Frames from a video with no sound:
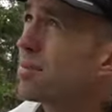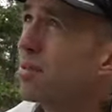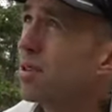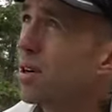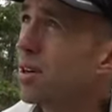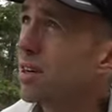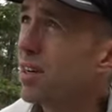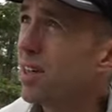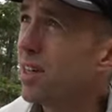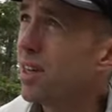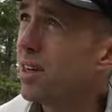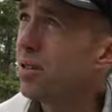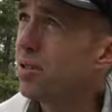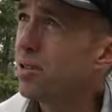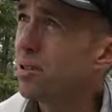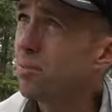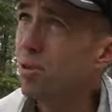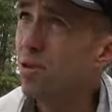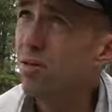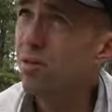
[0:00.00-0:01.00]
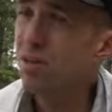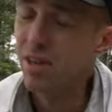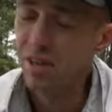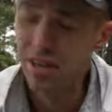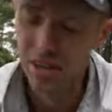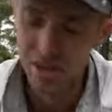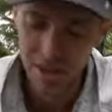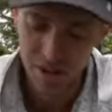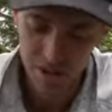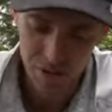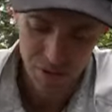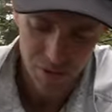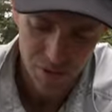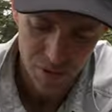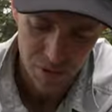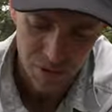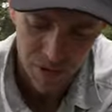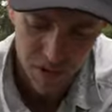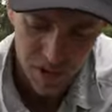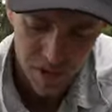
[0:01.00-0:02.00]
dark clouds are moving in. I don't know if we're
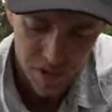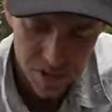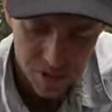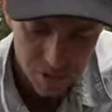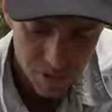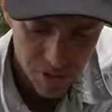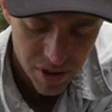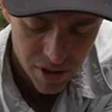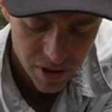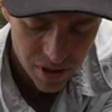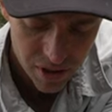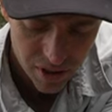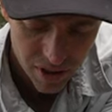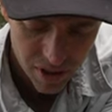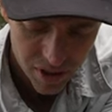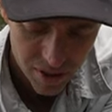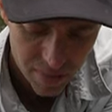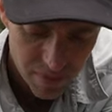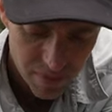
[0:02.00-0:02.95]
going to get some rain or not.